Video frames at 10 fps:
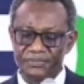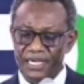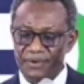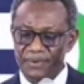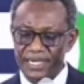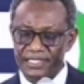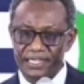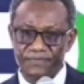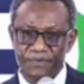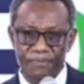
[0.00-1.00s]
why we are
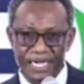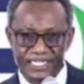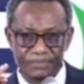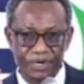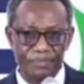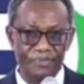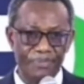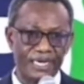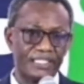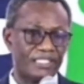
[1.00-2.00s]
saying for maximum
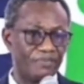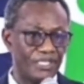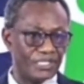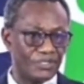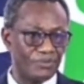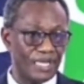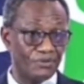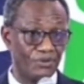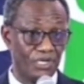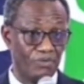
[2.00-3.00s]
impact. It means we are
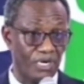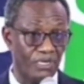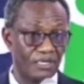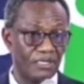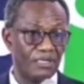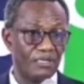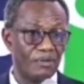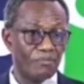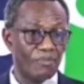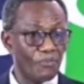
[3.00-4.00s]
doing well.
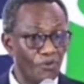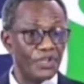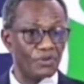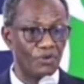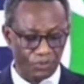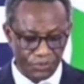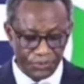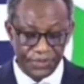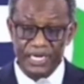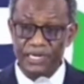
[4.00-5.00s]
But moving on, we
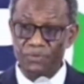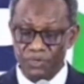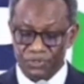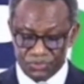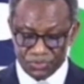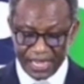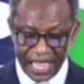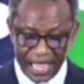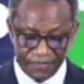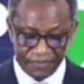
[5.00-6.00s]
really want to
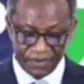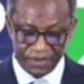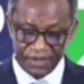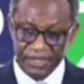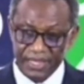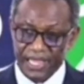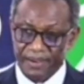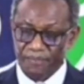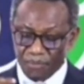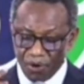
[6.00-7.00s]
have a
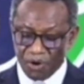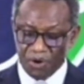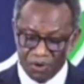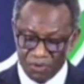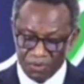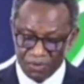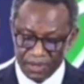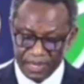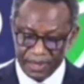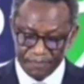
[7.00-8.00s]
more
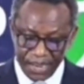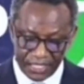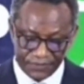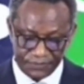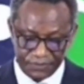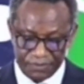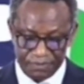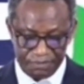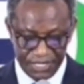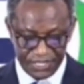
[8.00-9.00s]
impactful
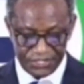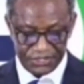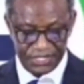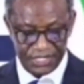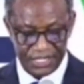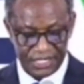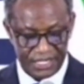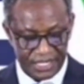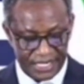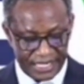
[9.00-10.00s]
ministry
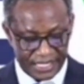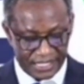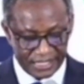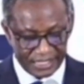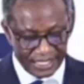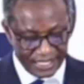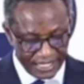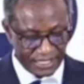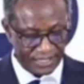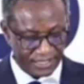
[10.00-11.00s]
in the
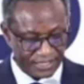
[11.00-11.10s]
nations.